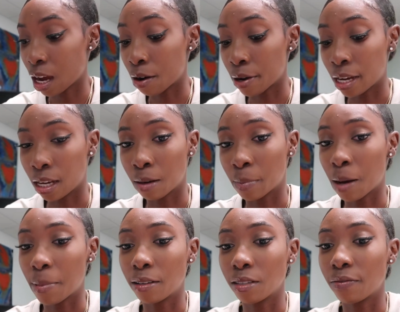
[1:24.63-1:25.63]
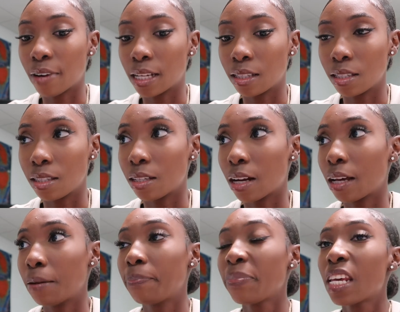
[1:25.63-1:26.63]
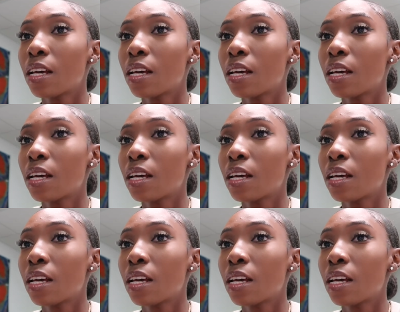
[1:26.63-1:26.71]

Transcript: all right, I'm not about to fight this tonight.